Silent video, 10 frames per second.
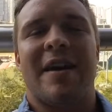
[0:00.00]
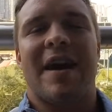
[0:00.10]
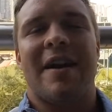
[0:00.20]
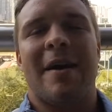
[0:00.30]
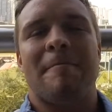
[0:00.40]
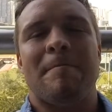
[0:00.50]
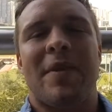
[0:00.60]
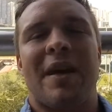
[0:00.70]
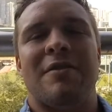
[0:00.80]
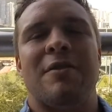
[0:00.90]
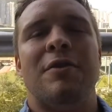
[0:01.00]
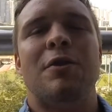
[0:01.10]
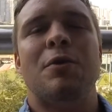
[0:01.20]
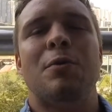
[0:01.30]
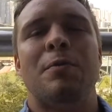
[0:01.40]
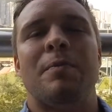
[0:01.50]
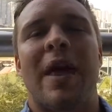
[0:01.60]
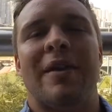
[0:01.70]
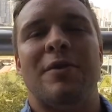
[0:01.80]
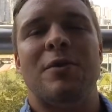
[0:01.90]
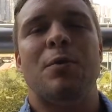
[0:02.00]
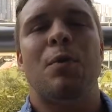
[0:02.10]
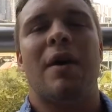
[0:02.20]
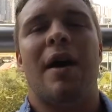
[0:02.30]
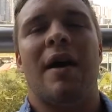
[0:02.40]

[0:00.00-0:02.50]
that new